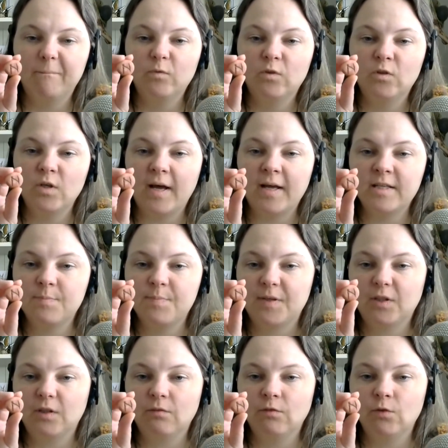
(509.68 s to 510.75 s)
the
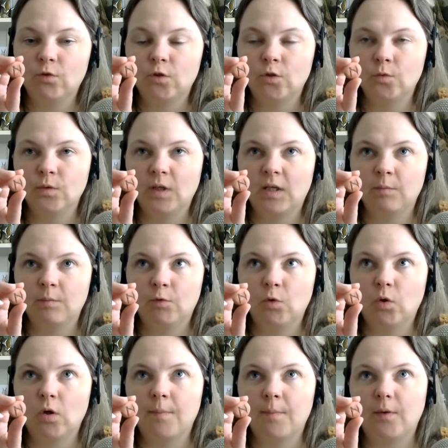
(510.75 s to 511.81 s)
aspect of the rune that I'm
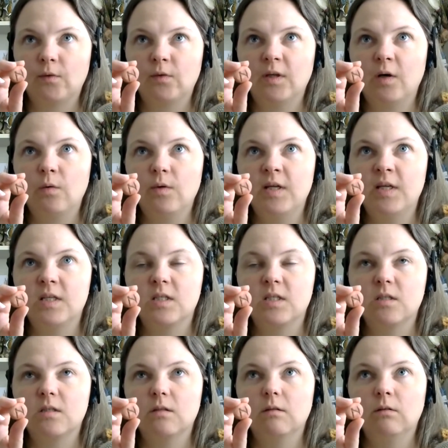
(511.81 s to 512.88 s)
talking about now
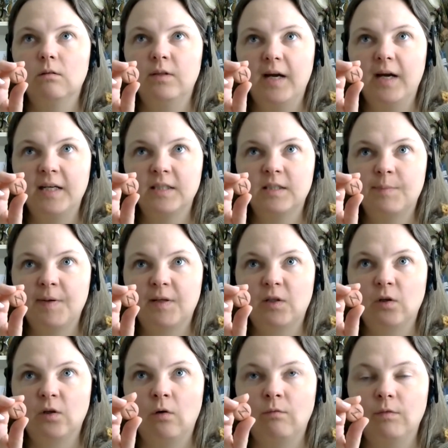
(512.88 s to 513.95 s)
is the aspect
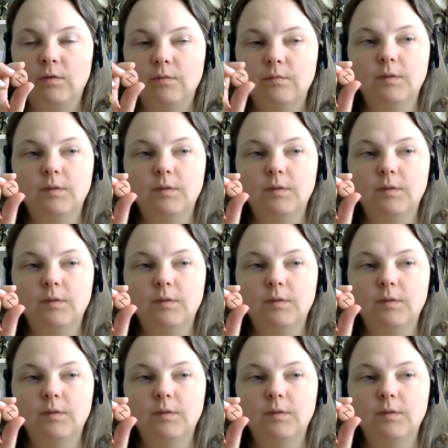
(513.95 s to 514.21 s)
of